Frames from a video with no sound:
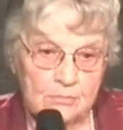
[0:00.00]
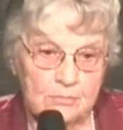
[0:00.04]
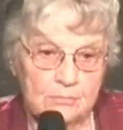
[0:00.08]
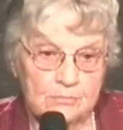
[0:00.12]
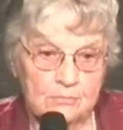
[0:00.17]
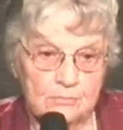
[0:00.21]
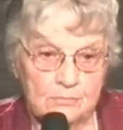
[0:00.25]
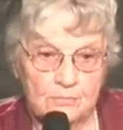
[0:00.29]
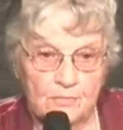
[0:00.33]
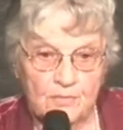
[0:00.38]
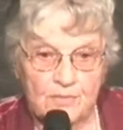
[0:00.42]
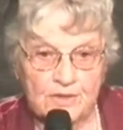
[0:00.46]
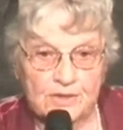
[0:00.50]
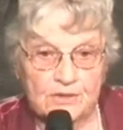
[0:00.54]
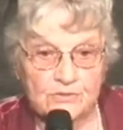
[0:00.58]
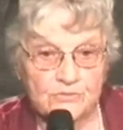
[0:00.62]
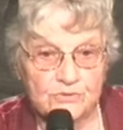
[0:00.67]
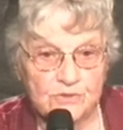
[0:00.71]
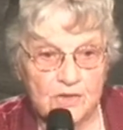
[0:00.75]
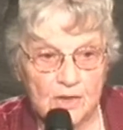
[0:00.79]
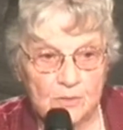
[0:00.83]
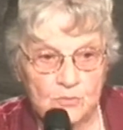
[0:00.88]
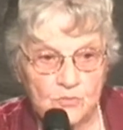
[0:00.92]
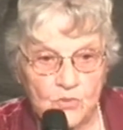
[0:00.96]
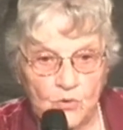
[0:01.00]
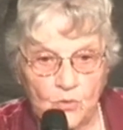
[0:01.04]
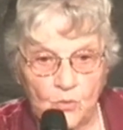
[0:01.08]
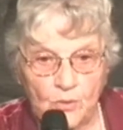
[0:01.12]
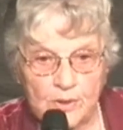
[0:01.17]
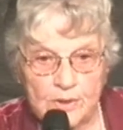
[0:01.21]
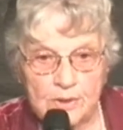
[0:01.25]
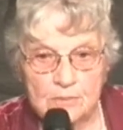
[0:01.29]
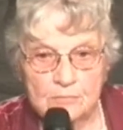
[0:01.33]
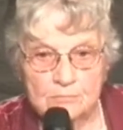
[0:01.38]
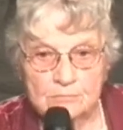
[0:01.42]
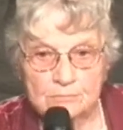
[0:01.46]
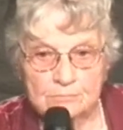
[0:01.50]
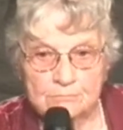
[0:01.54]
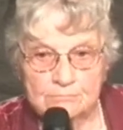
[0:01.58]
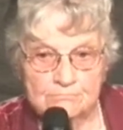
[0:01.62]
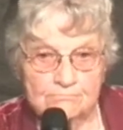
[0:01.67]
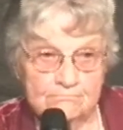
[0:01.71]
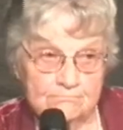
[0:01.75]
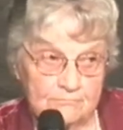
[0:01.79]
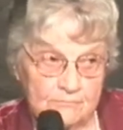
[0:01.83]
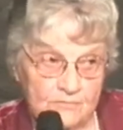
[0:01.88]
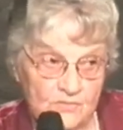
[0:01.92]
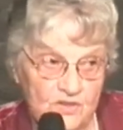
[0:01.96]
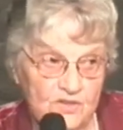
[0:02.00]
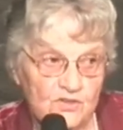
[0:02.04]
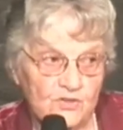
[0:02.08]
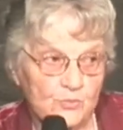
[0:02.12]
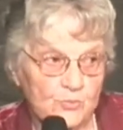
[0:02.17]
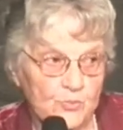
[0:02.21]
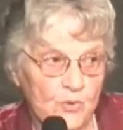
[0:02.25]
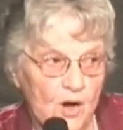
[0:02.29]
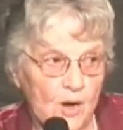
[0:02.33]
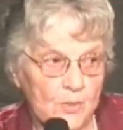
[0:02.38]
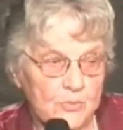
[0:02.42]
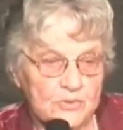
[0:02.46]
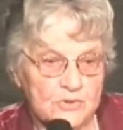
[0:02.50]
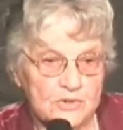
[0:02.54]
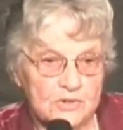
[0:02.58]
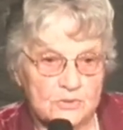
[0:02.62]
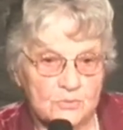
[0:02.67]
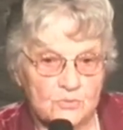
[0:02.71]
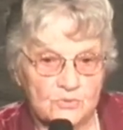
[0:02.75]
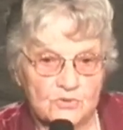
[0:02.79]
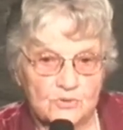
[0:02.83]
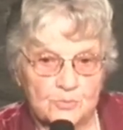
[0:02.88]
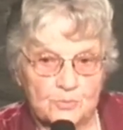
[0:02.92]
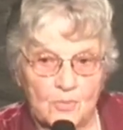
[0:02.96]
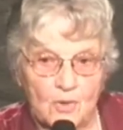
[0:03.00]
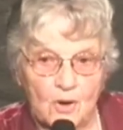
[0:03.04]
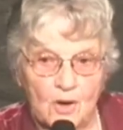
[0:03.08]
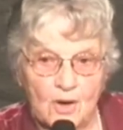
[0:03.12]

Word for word: things kept growing. This property was bought.